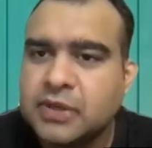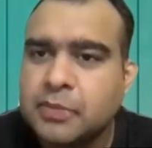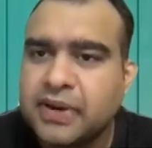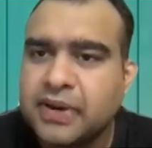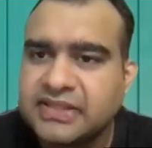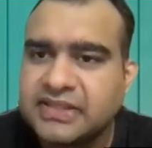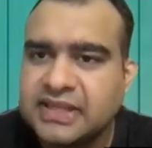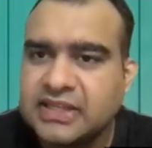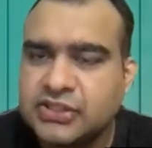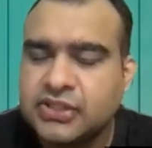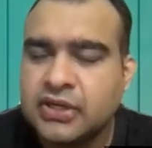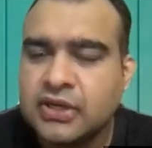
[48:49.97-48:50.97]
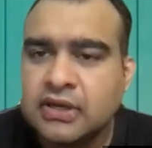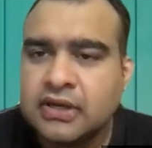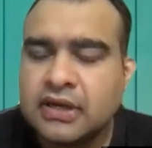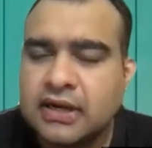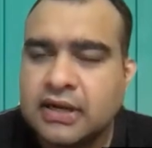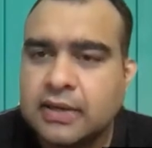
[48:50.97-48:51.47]
a prestige
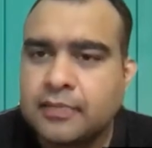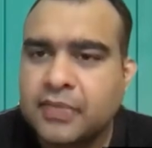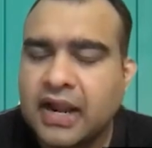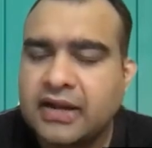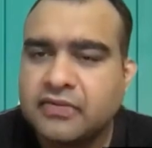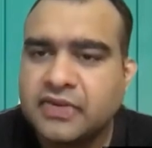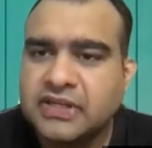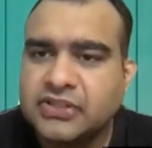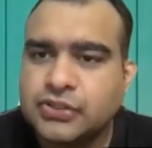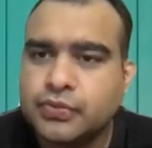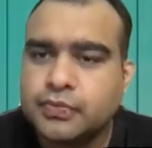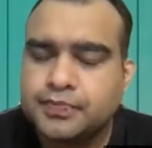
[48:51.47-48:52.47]
kind of an issue